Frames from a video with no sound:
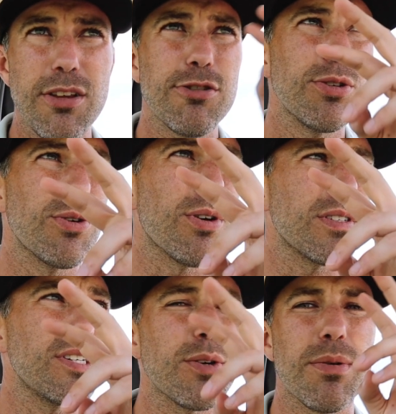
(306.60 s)
There's 2
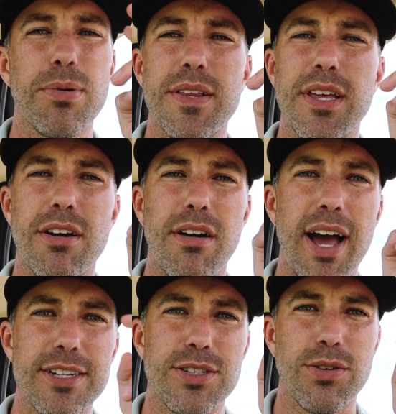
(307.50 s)
courses here. We're playing the
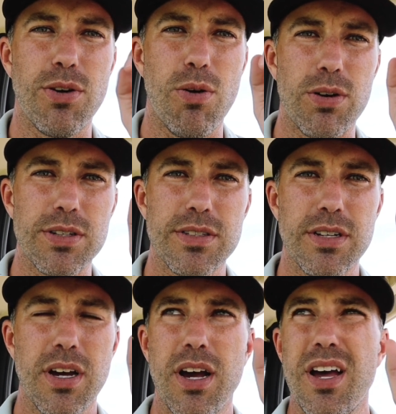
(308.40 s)
international
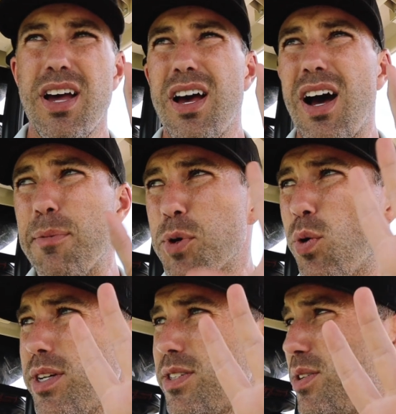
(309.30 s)
course. I'm
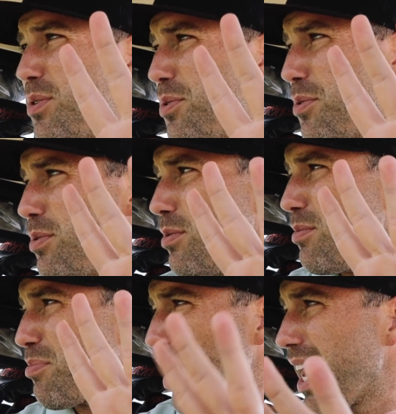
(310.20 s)
going to
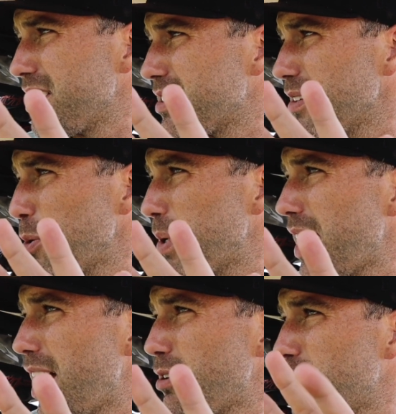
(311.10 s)
practice a little bit
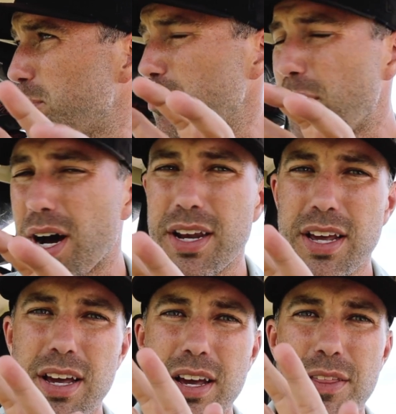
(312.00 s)
now, chip and putt.
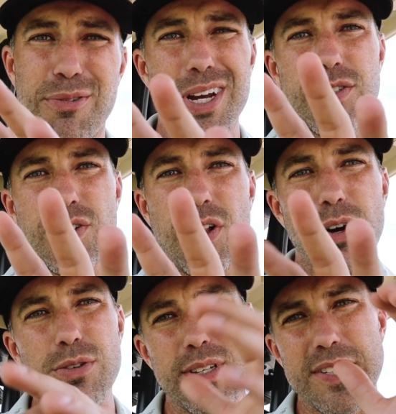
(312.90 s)
The range is closed.